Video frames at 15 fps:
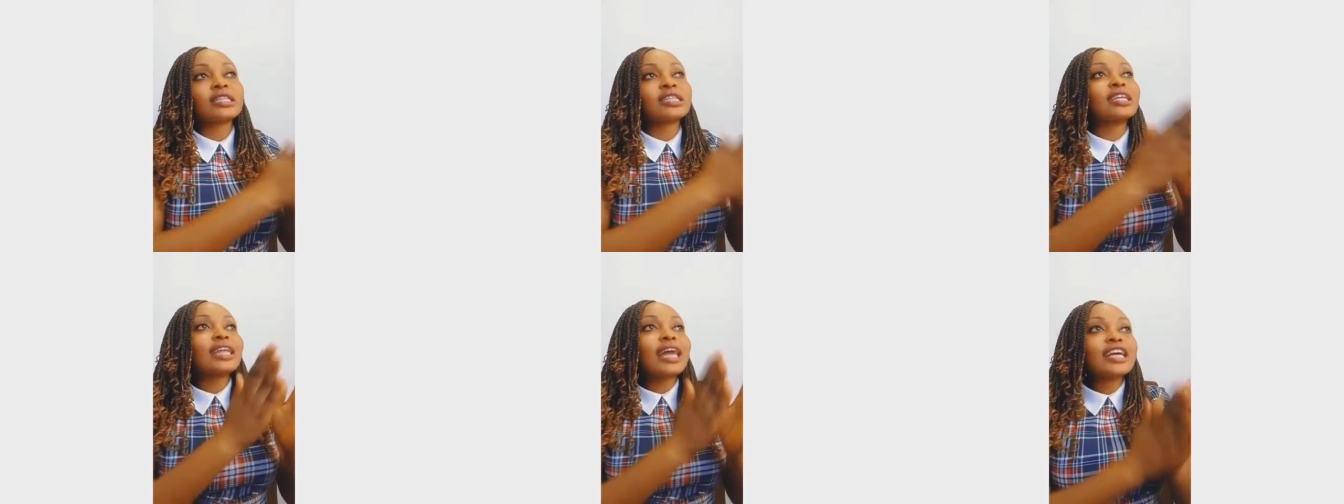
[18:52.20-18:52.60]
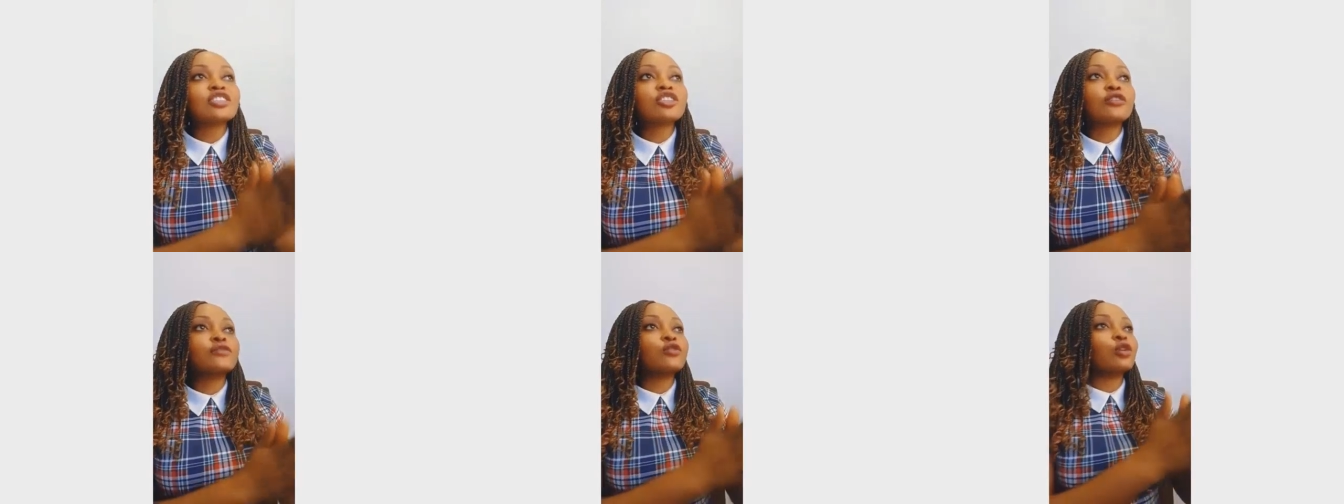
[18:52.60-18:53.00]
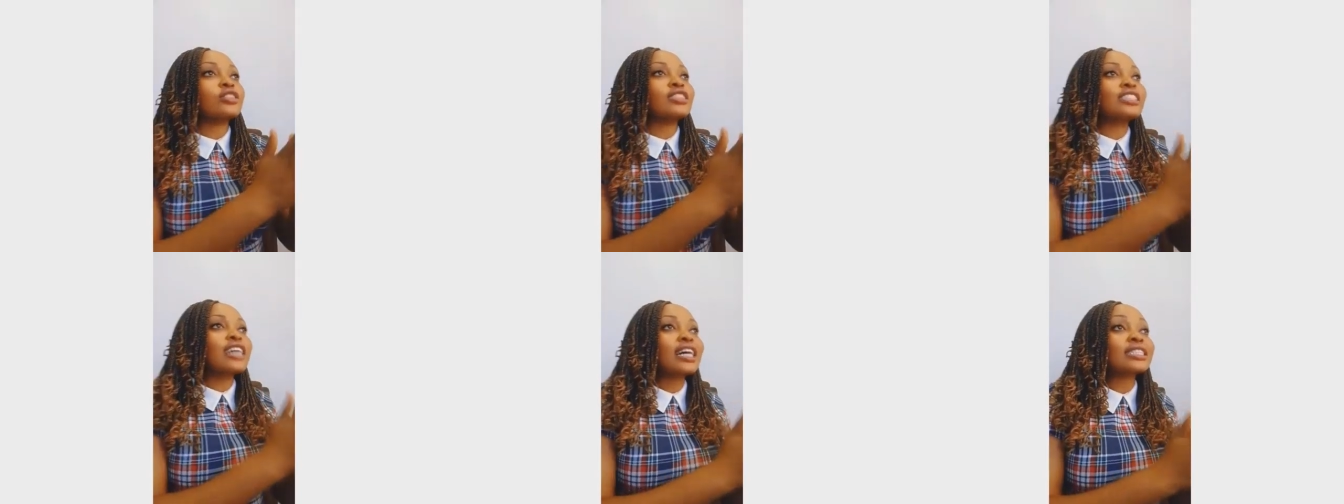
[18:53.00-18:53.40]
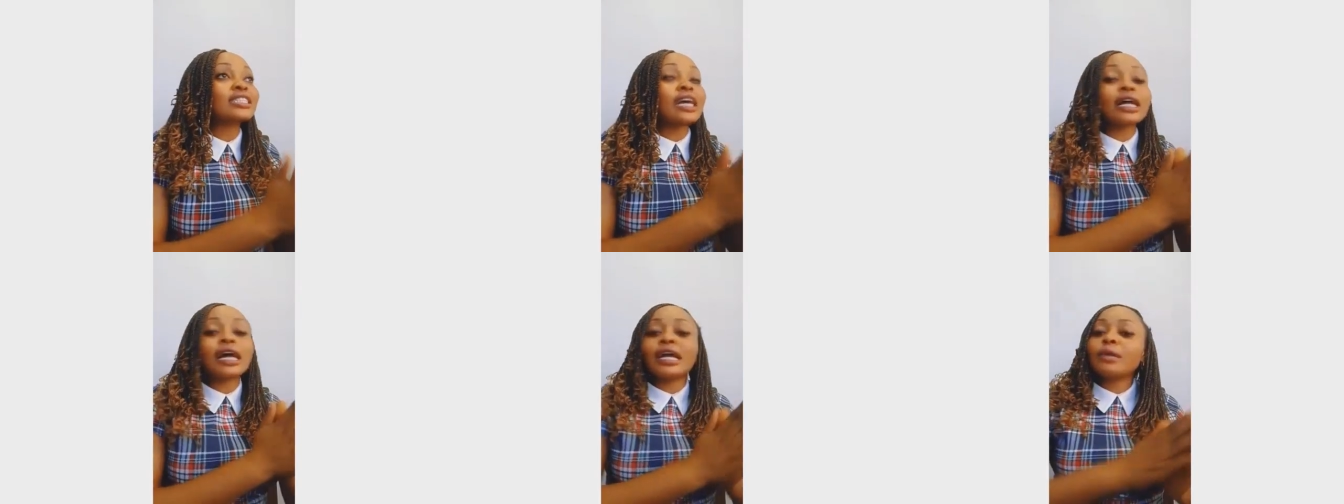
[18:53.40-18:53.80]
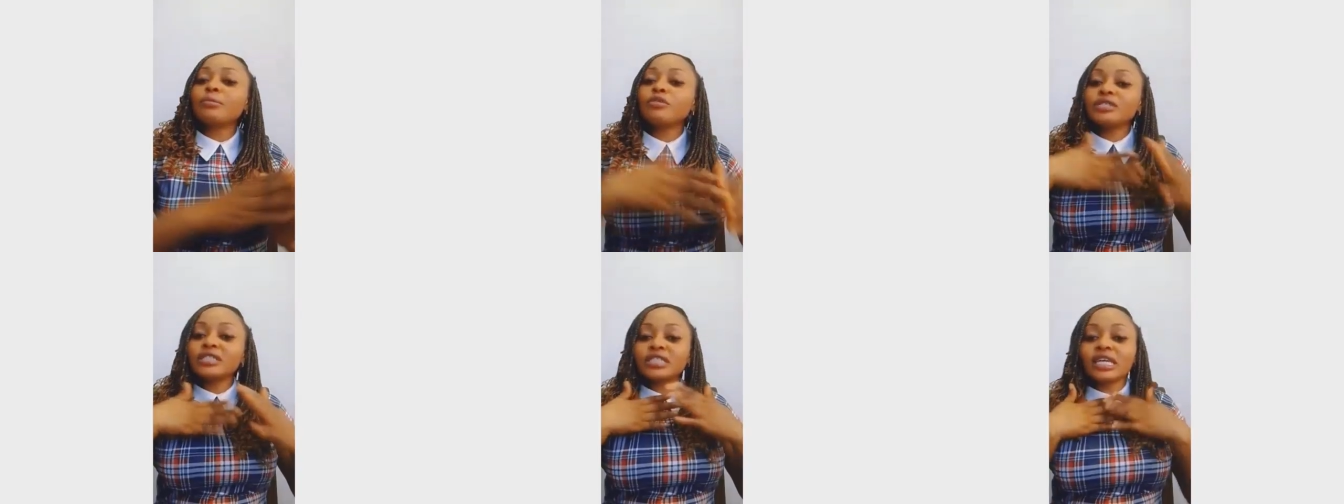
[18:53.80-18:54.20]
The likes of Don Jazzy, and I'm
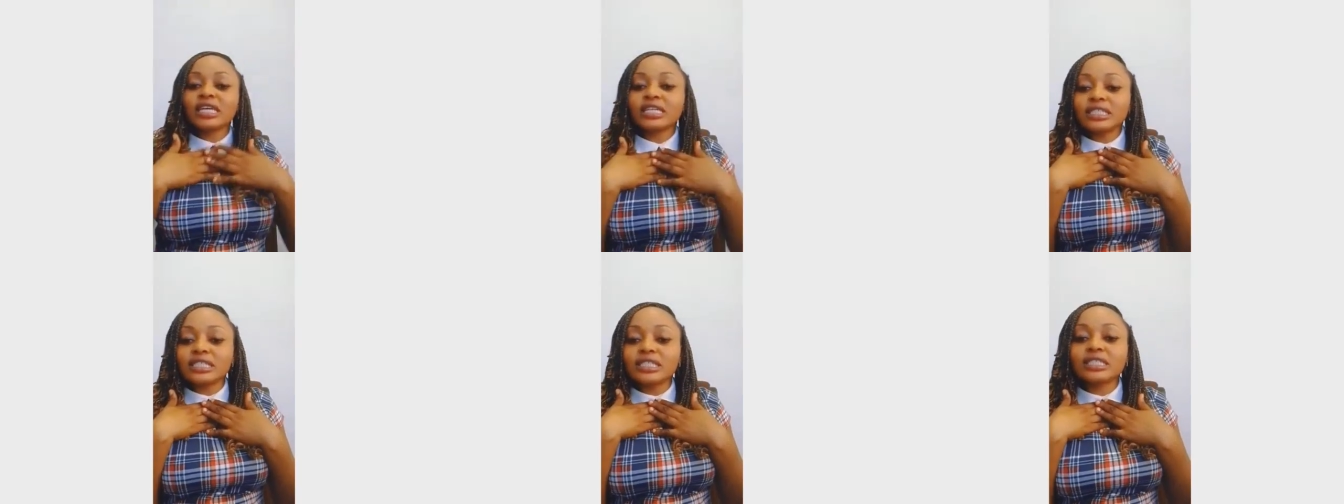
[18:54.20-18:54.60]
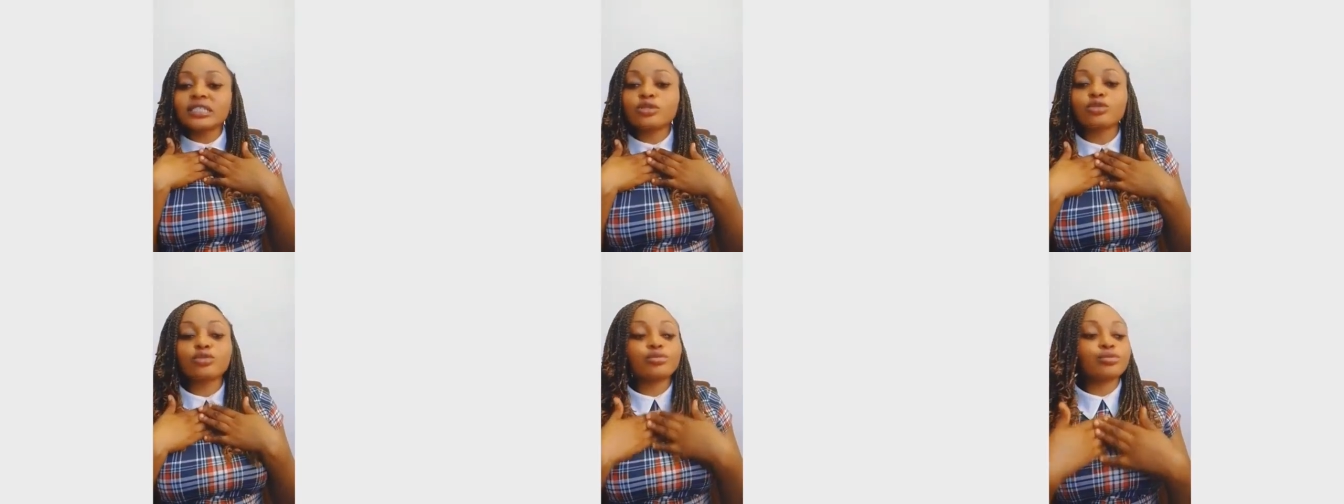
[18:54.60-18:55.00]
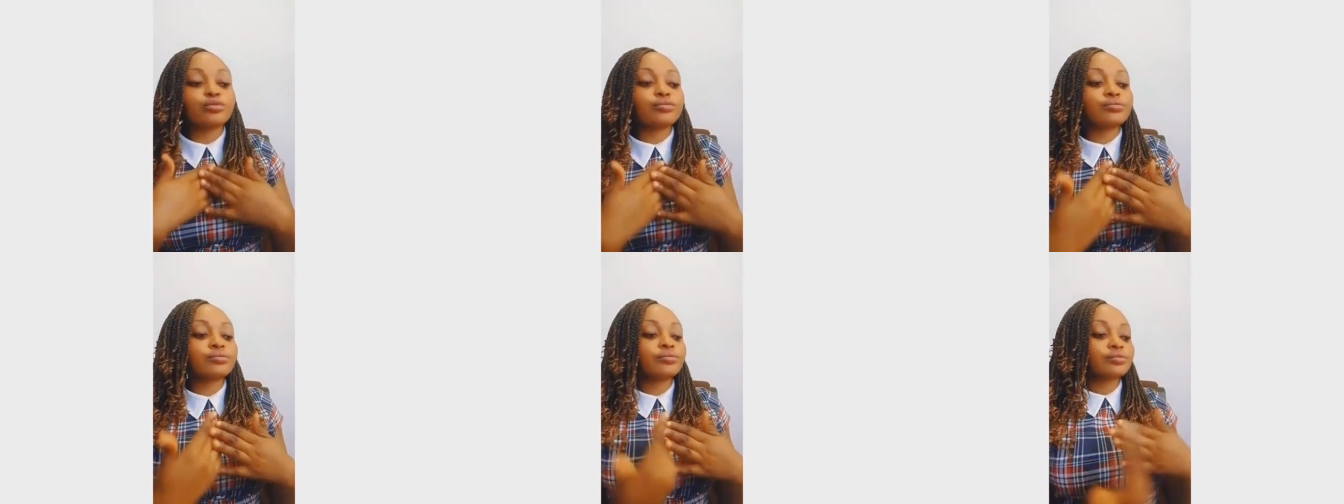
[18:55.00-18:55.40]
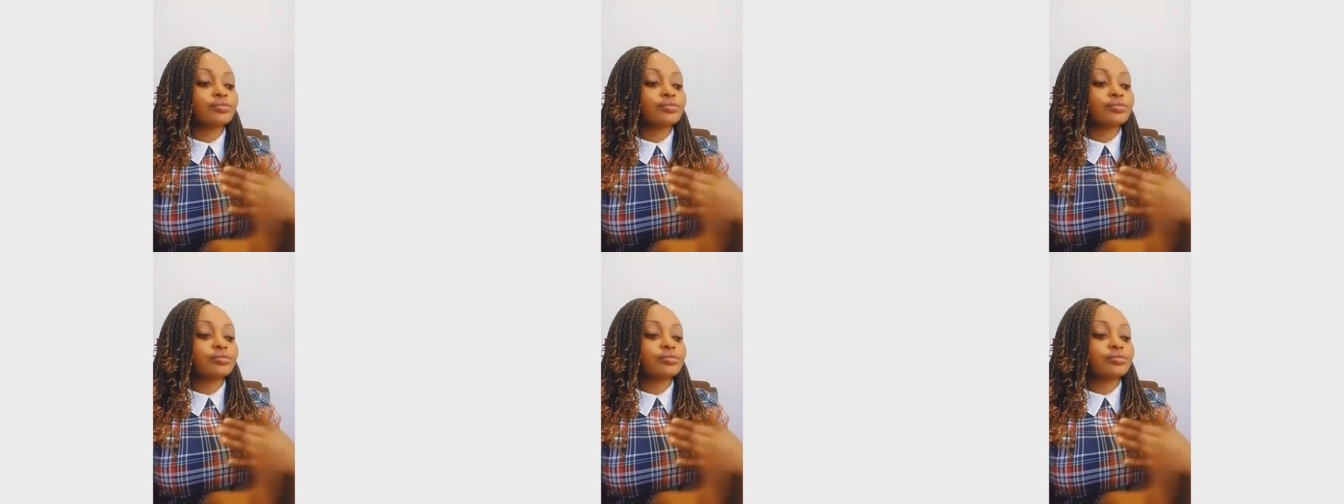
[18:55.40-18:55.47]
not saying this to,